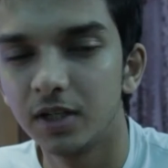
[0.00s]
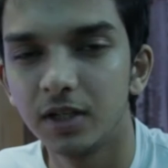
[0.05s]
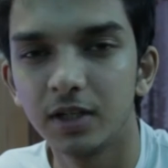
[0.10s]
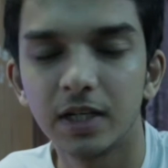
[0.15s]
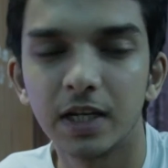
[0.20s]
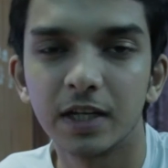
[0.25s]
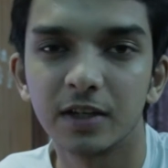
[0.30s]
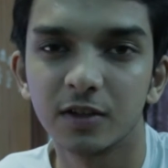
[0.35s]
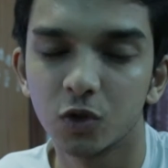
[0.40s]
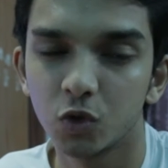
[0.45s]

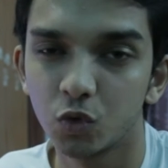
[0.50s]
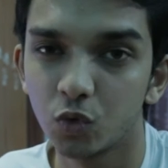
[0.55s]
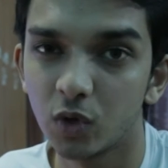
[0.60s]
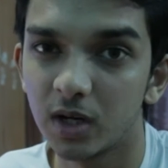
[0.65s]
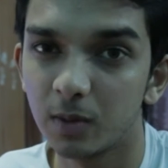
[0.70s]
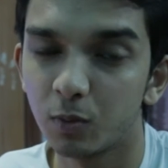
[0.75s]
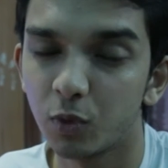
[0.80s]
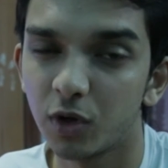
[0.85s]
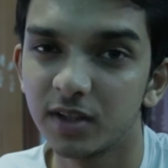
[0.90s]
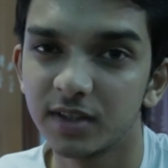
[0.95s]
It has
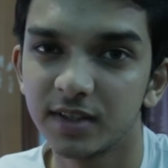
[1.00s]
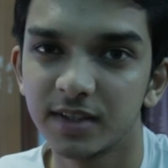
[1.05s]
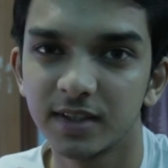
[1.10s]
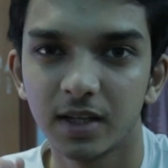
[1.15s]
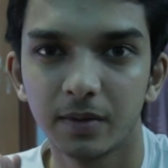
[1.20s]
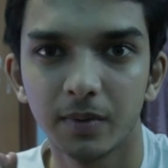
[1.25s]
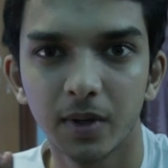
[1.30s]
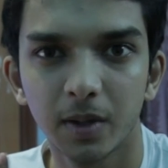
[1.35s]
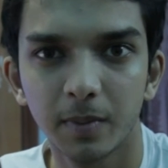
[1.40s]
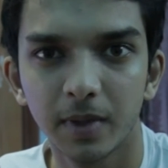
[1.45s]
20.7
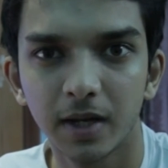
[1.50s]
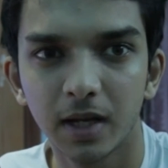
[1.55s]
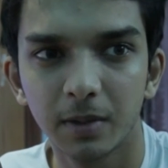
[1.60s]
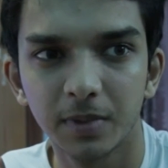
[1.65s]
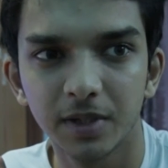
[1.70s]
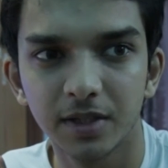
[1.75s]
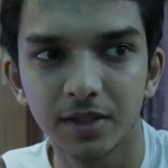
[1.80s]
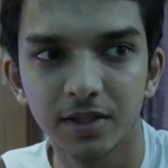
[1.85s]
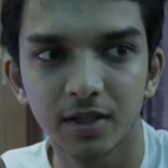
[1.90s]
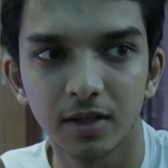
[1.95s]

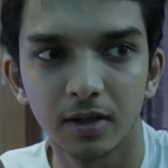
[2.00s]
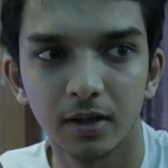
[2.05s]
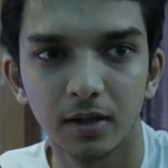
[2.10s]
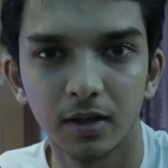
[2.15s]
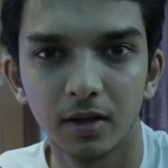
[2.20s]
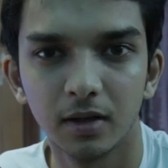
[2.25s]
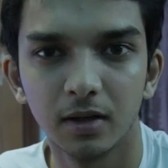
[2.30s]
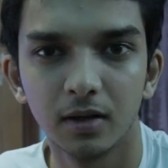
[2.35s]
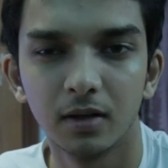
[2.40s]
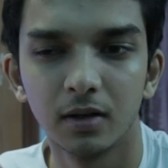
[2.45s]

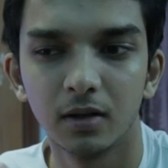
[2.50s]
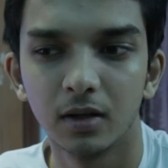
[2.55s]
megapixel